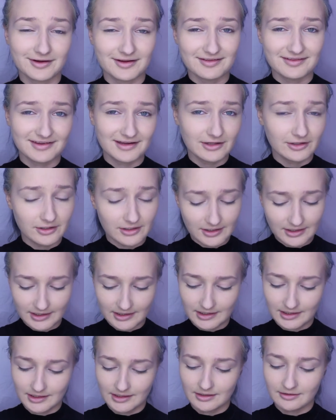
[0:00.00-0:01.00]
Concealer
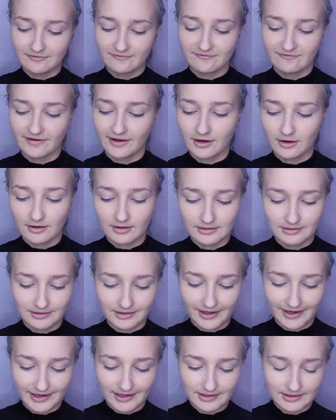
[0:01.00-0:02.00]
in Fair
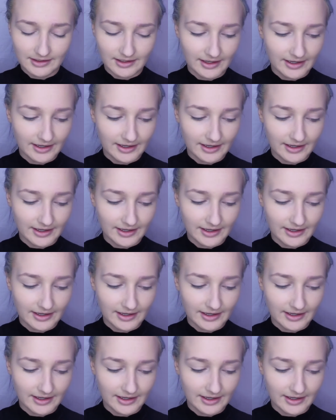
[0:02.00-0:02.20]
Light